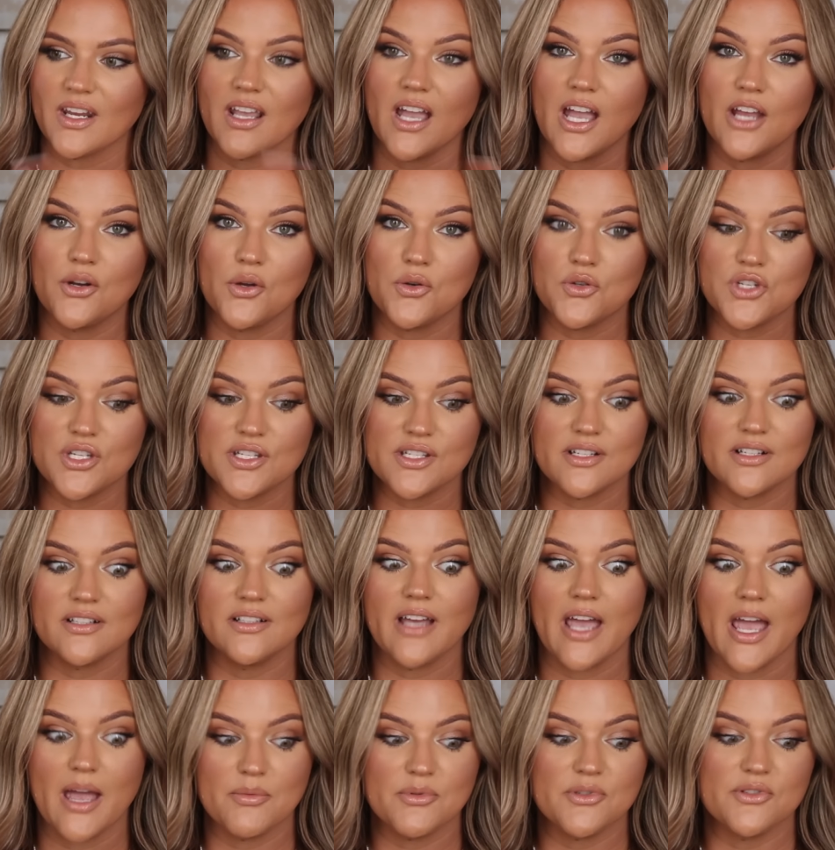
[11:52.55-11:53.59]
I know she's going to
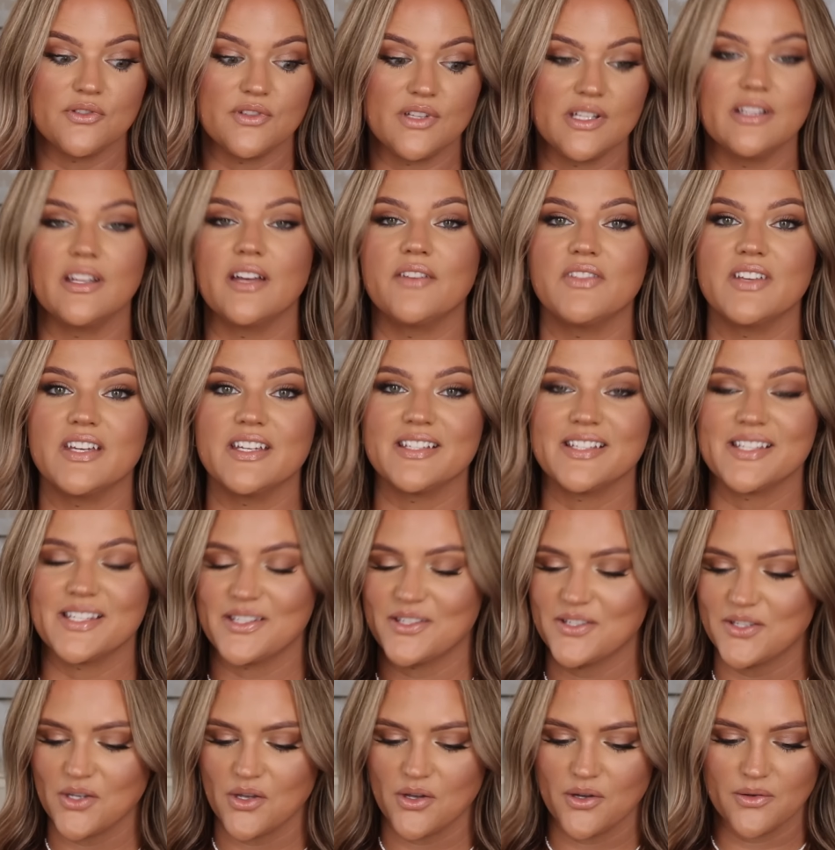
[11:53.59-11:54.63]
absolutely love this.
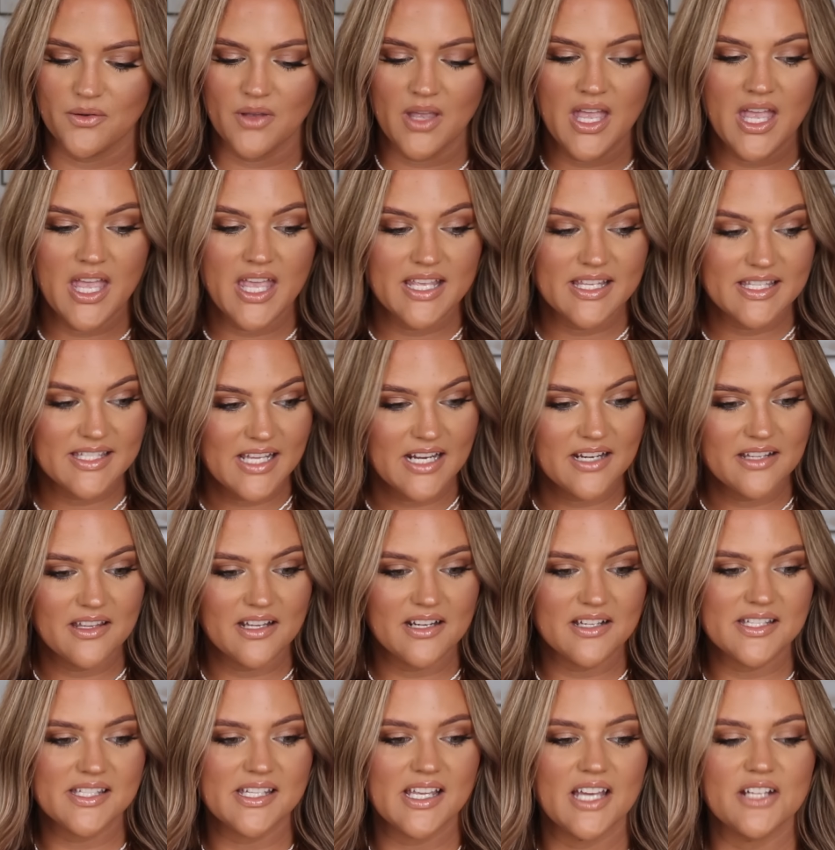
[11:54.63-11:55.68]
So setting that
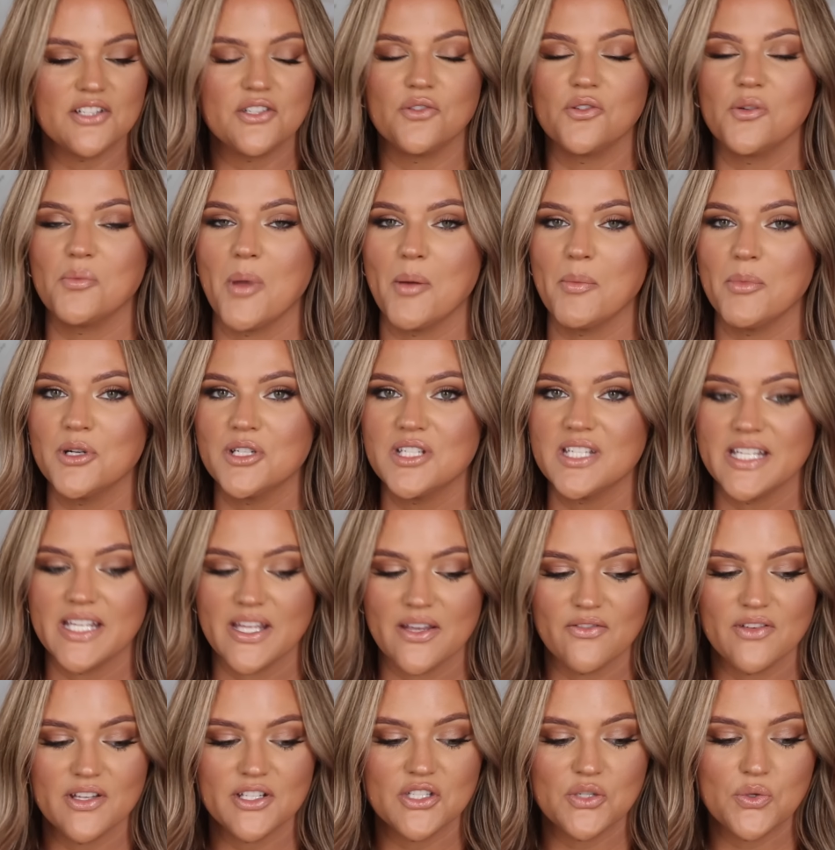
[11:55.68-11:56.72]
aside to remember to
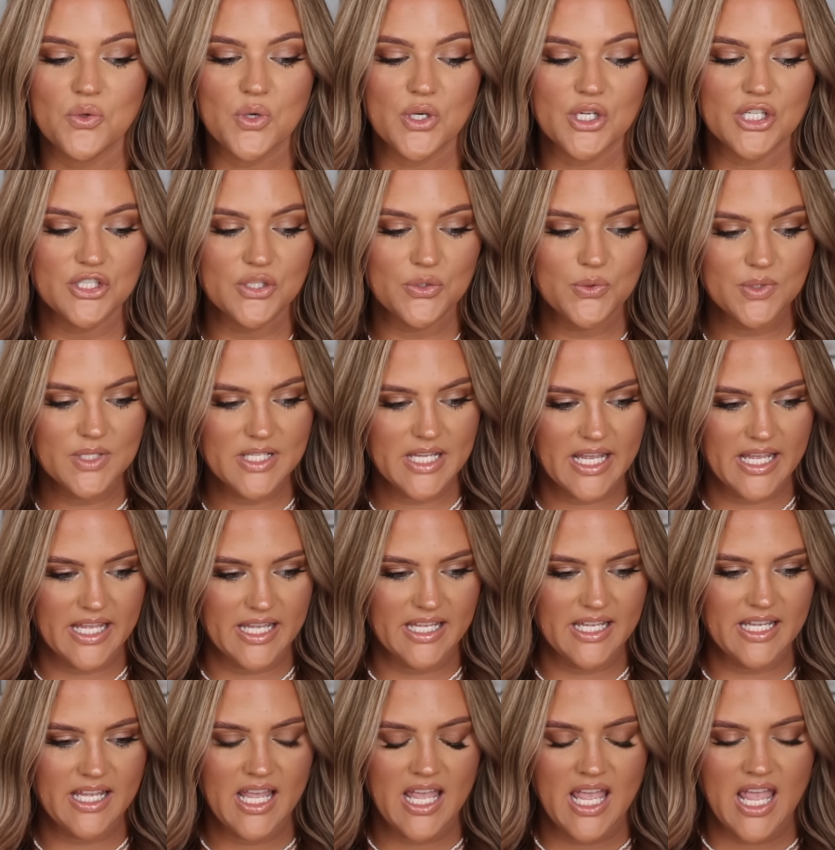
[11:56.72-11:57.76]
give it to her
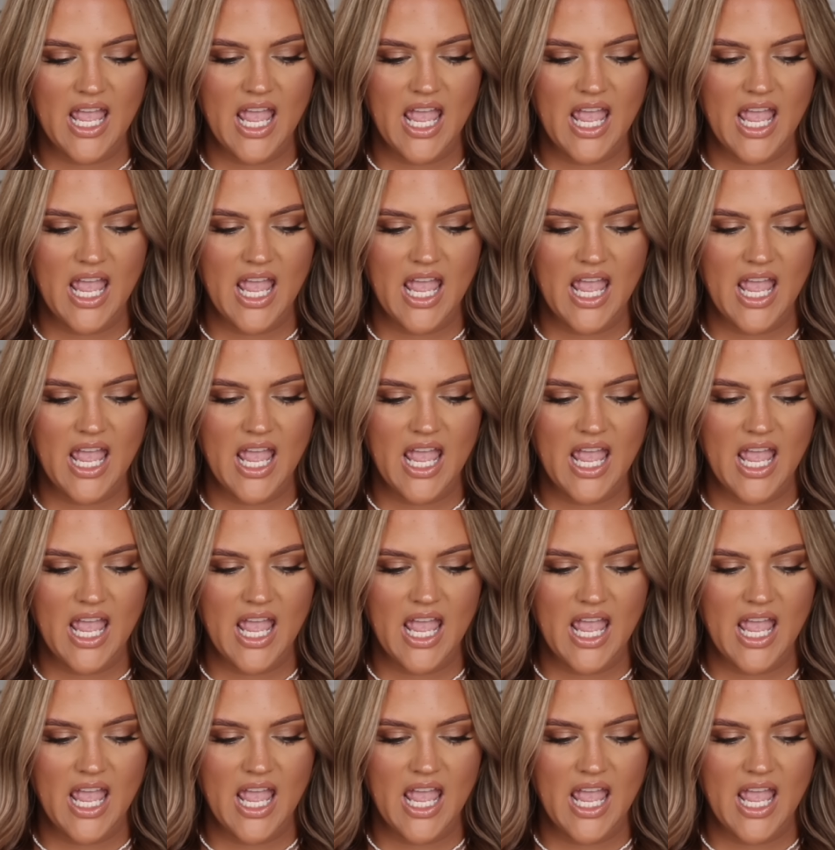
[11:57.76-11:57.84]
today.